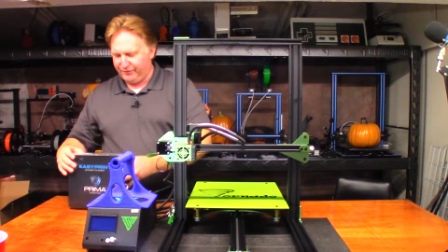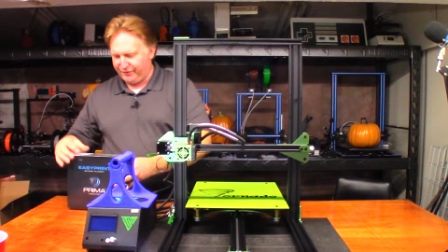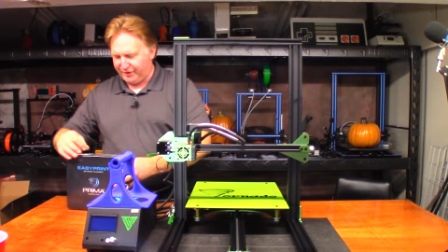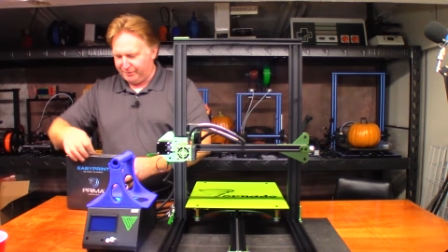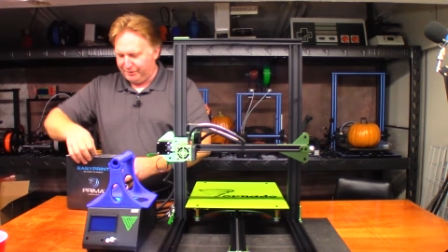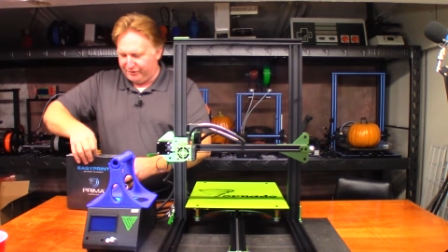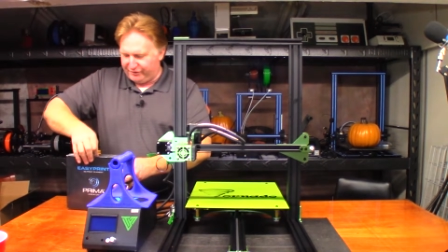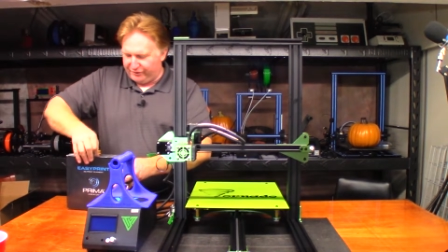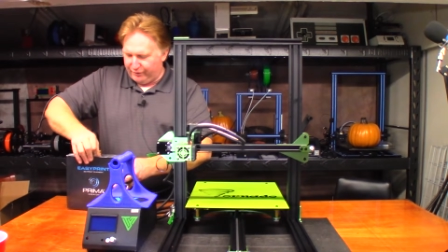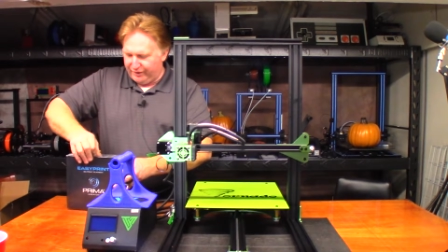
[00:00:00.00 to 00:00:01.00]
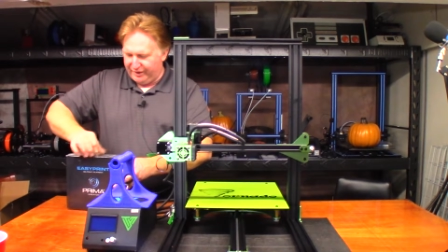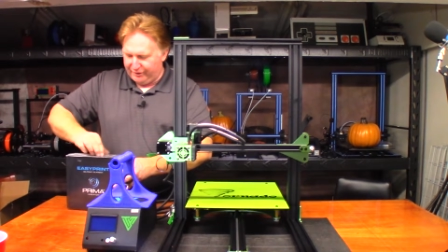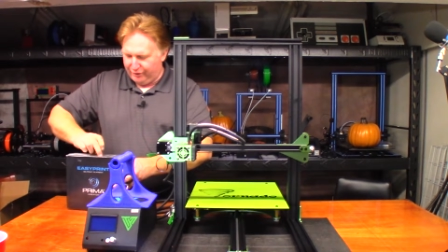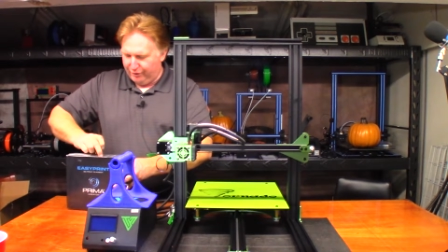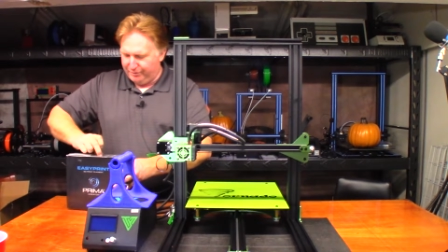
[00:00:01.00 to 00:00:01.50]
In fact, let me just go ahead
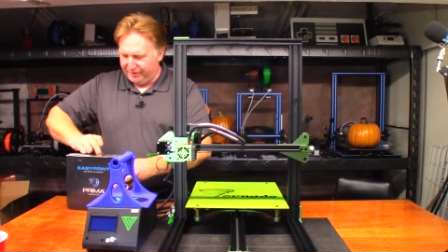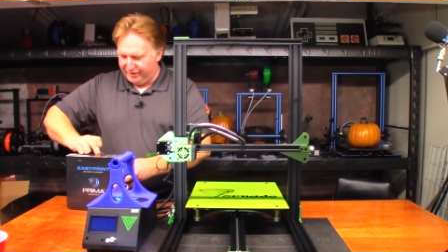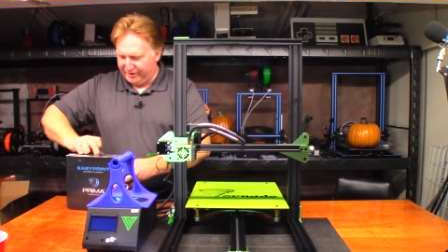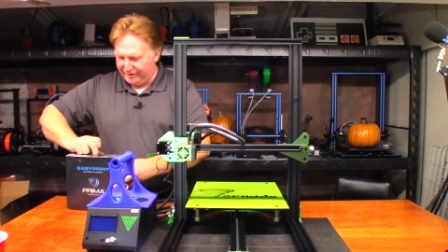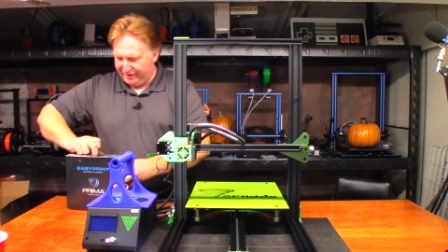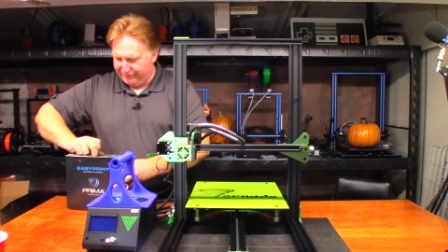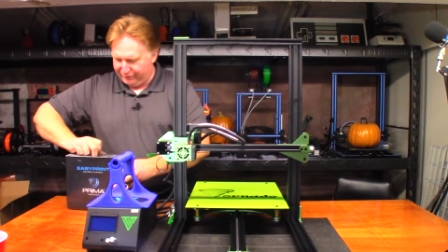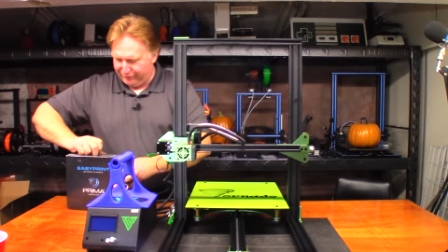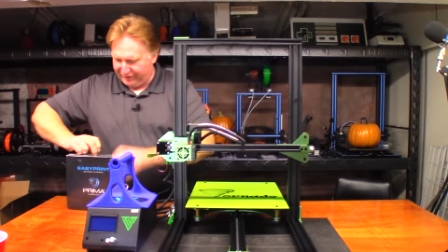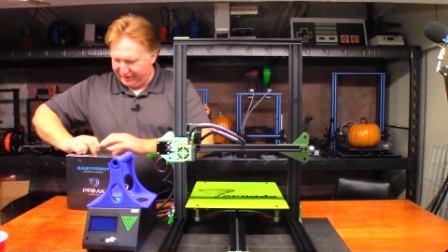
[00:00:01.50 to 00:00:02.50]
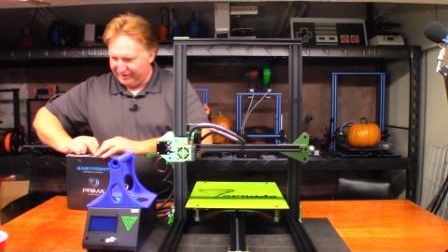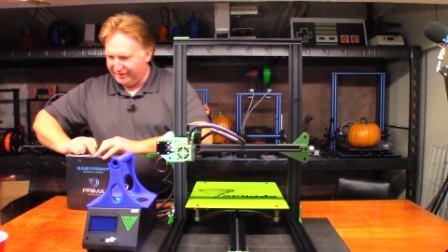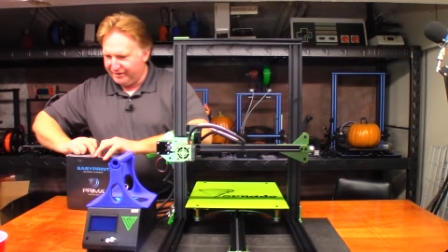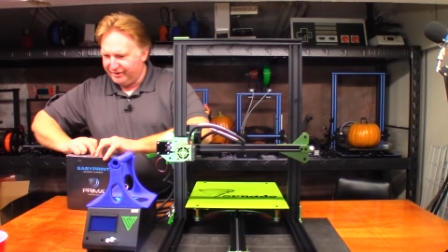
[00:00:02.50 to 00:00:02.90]
and open it on up for you.